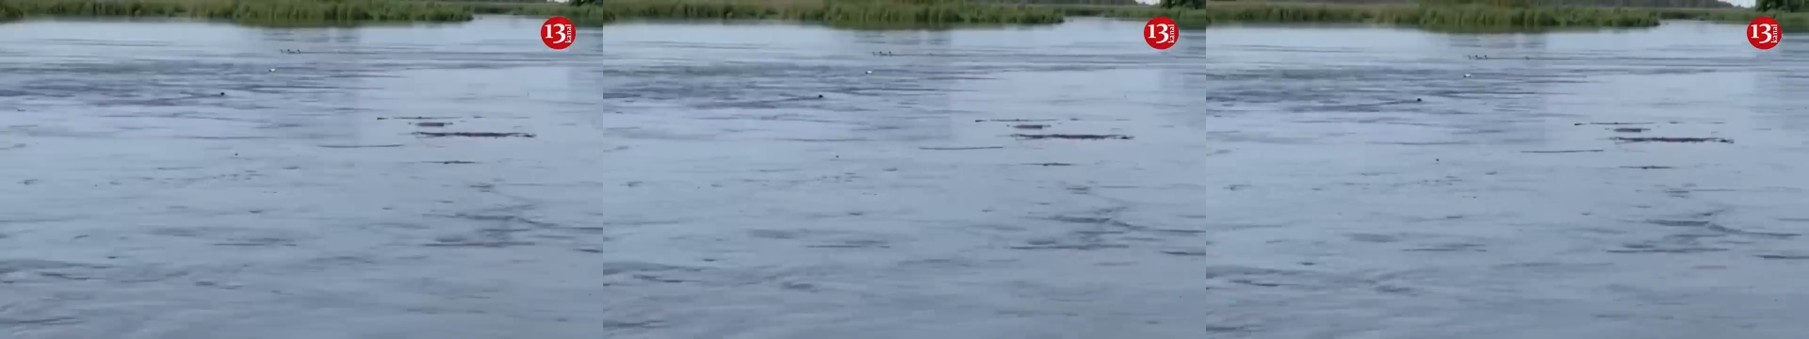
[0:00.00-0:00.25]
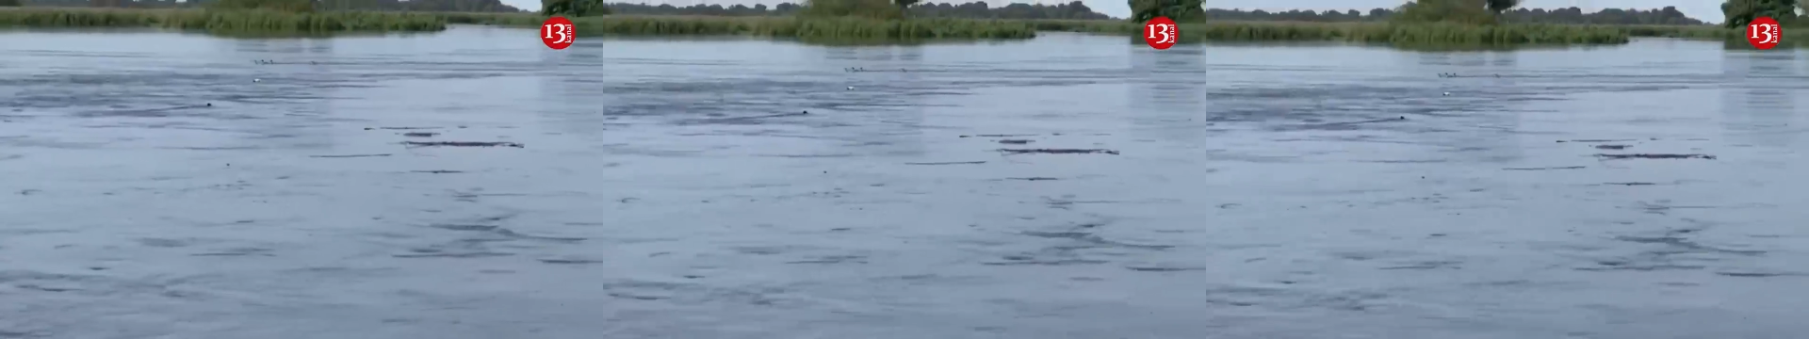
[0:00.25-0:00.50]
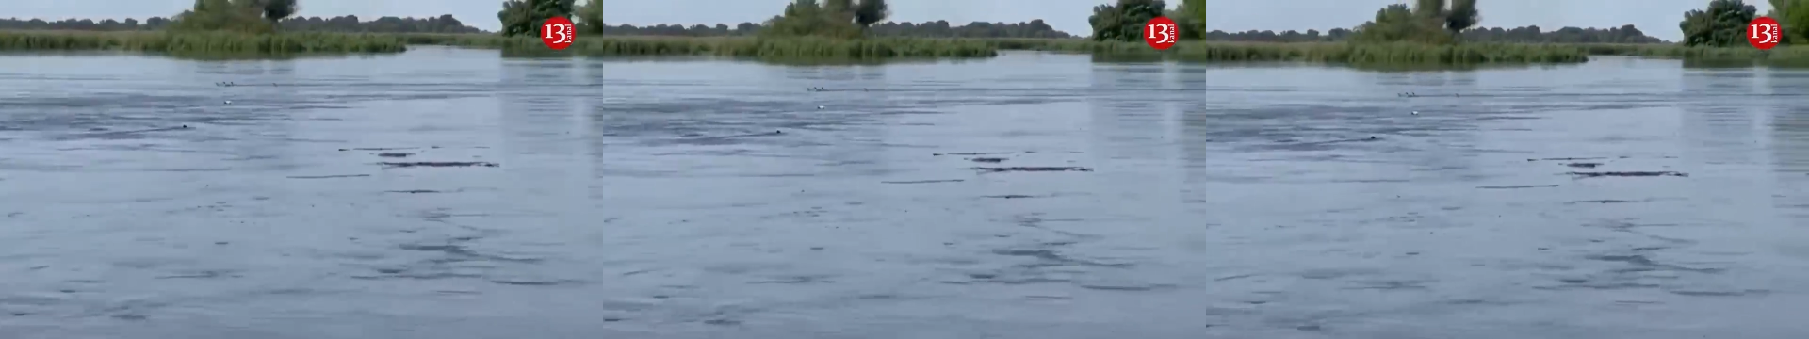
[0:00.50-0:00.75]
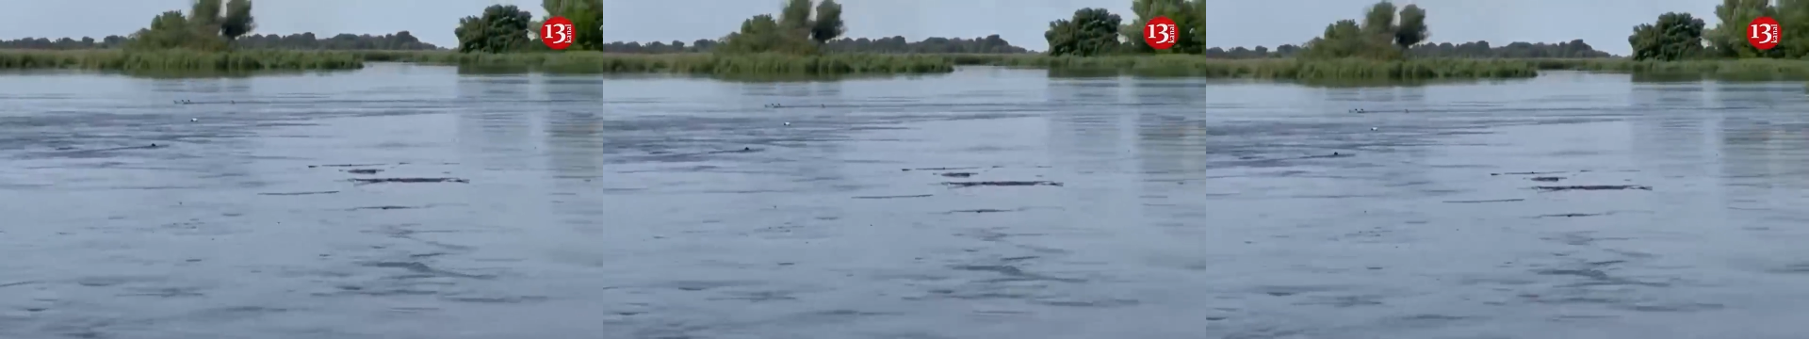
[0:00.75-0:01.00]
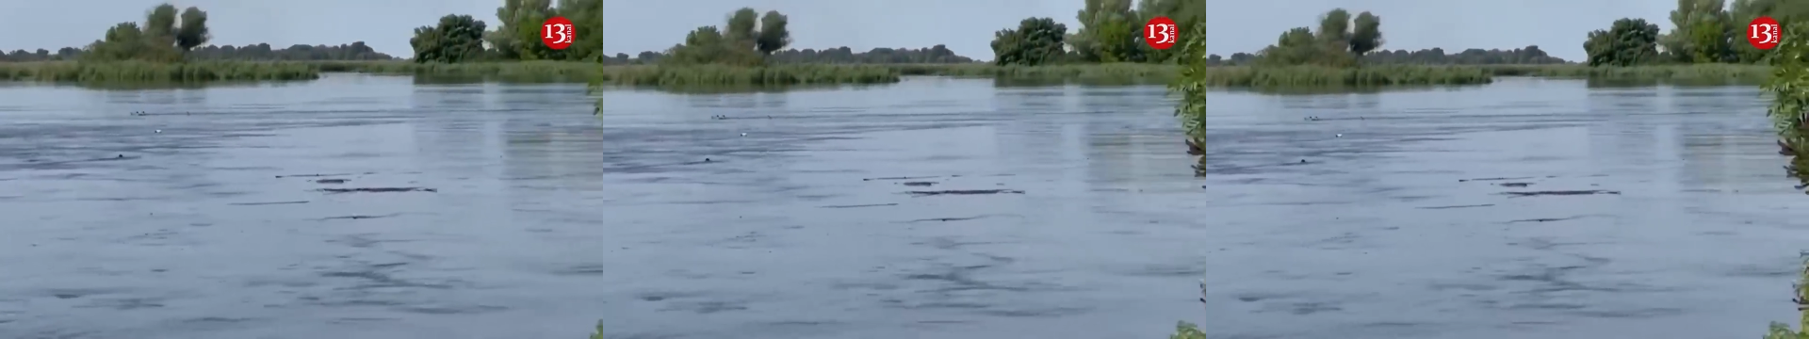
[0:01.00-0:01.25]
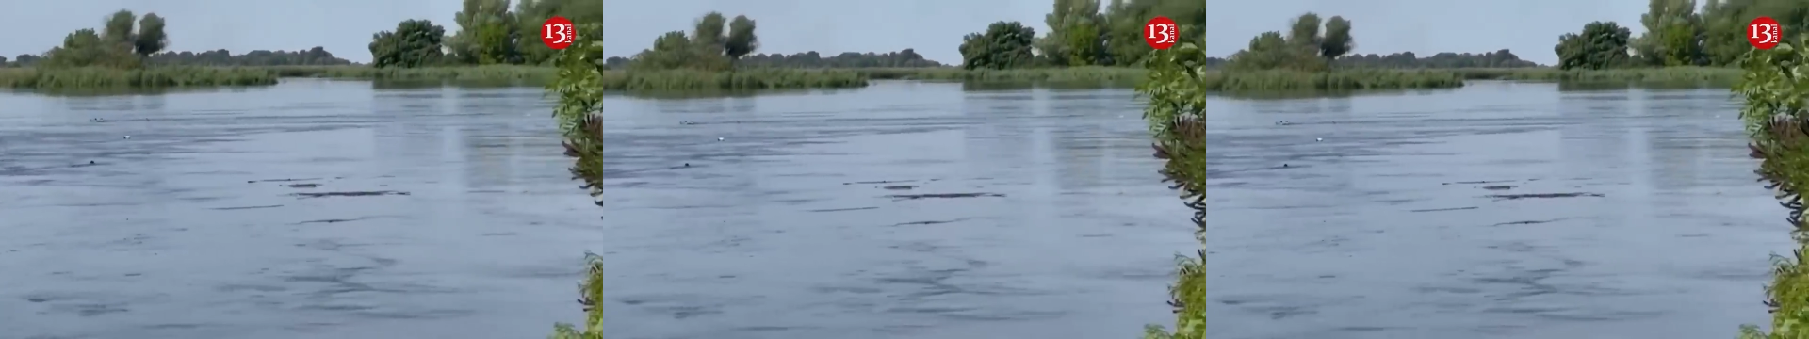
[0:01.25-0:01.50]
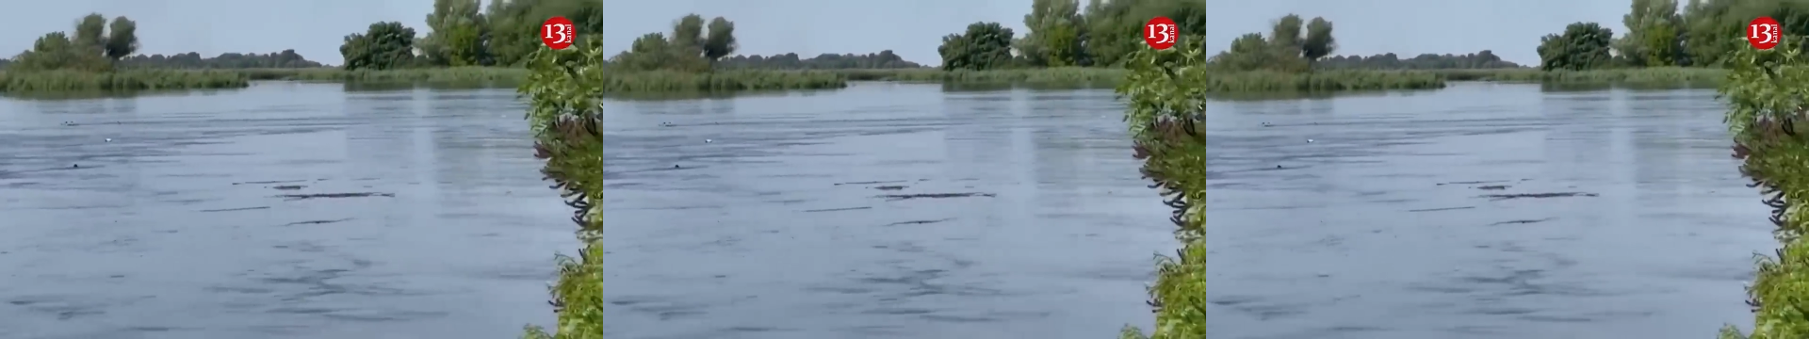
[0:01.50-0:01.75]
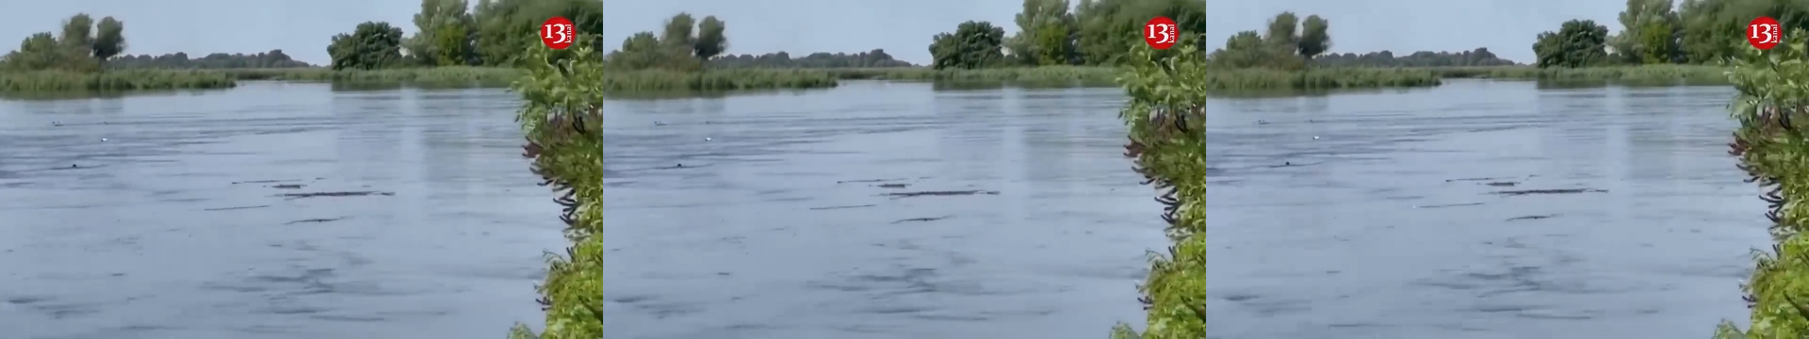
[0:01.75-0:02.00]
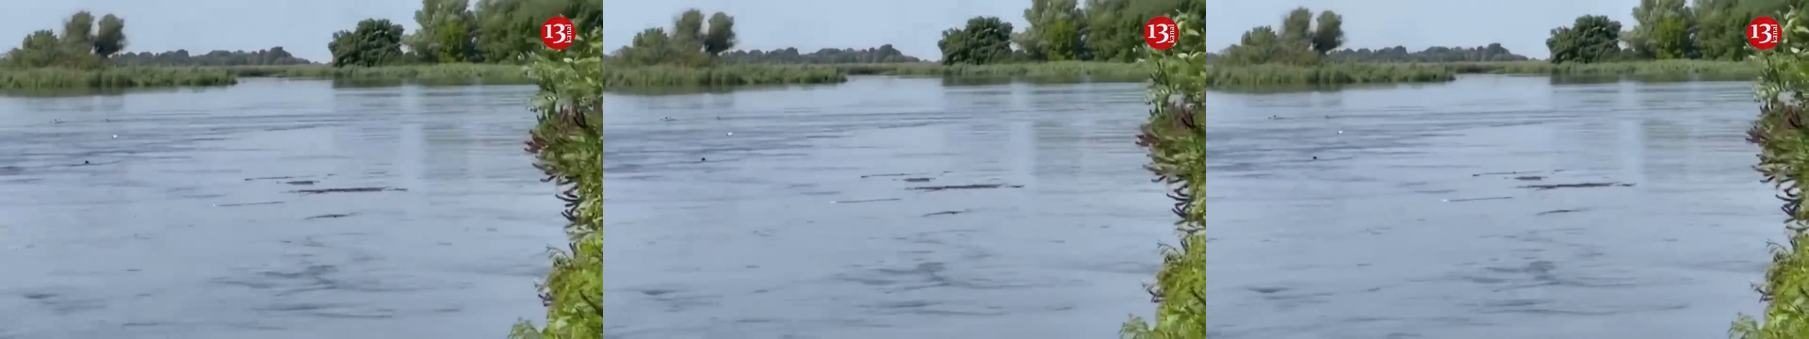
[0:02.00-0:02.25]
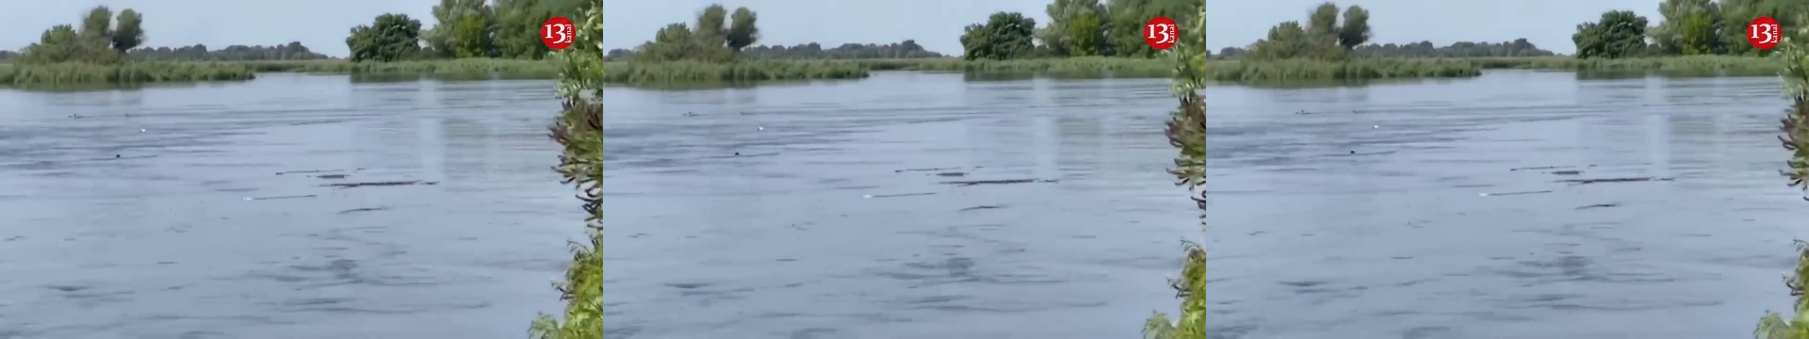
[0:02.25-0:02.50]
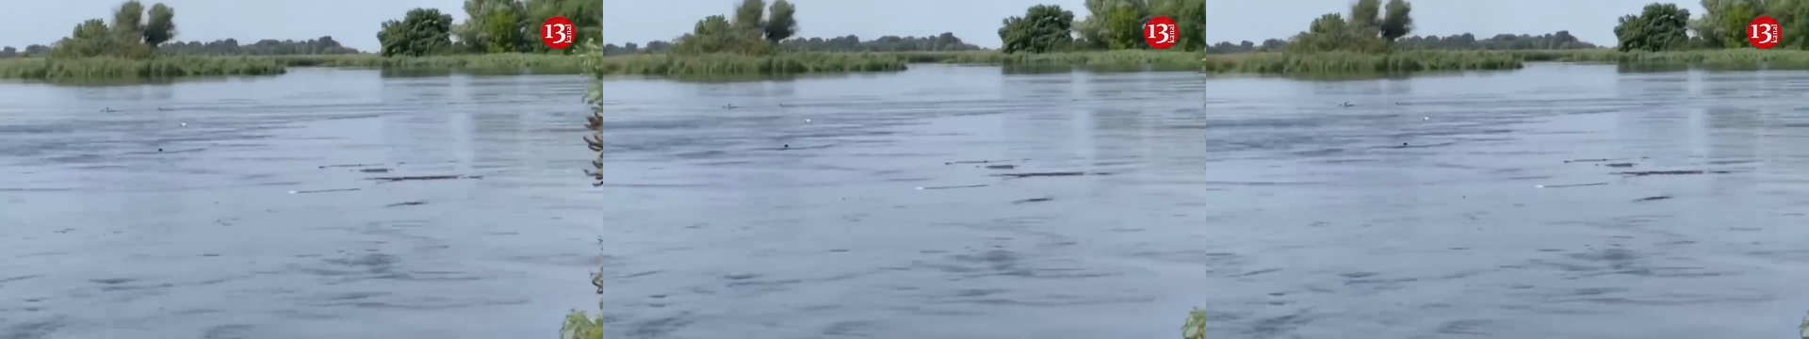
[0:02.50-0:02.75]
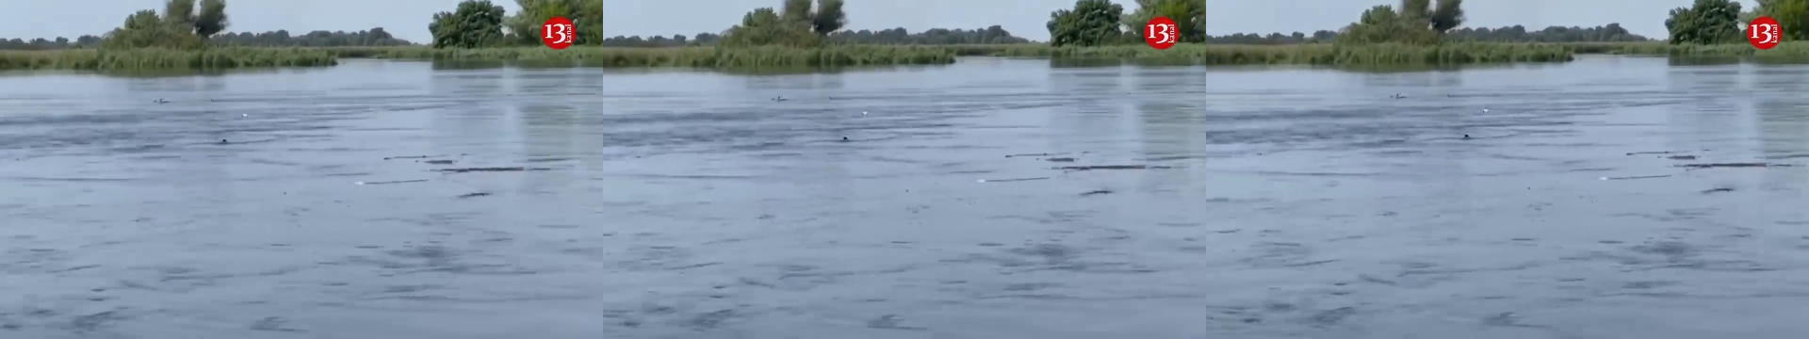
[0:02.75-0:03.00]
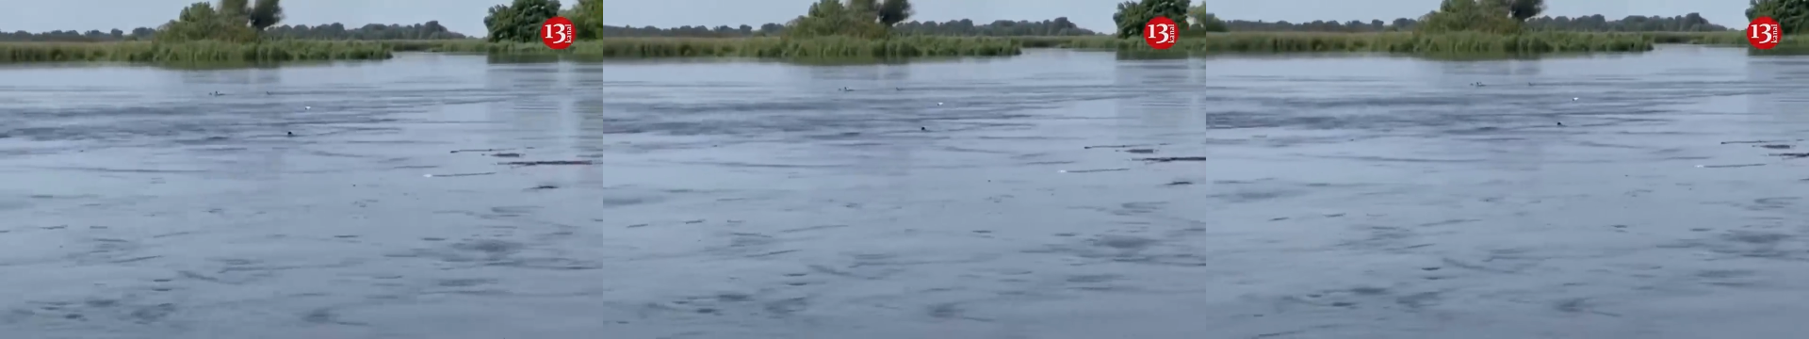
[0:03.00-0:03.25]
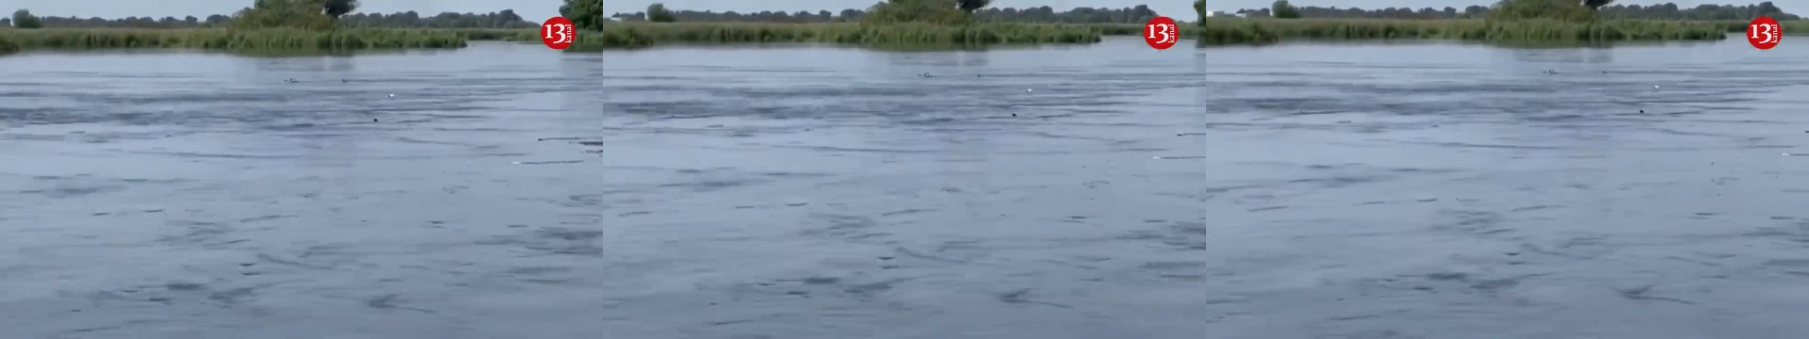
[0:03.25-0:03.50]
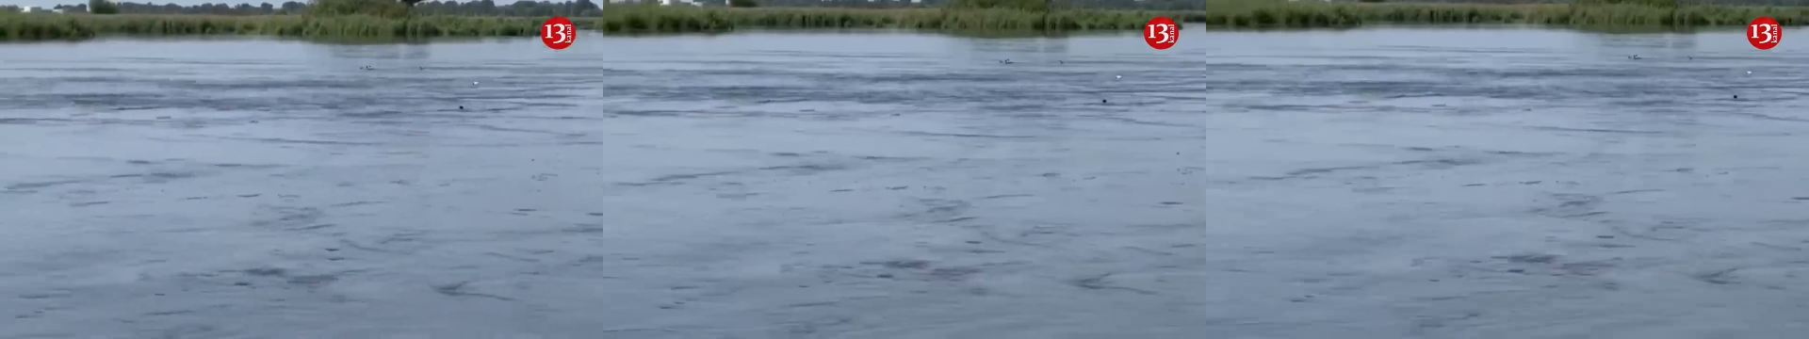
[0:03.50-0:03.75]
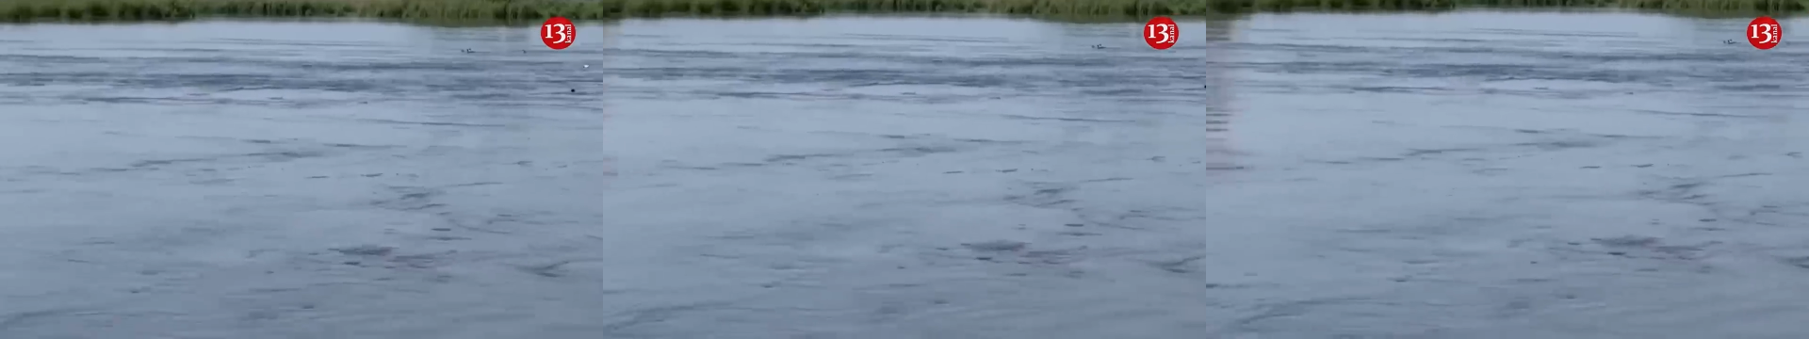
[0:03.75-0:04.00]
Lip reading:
(no speaker visible)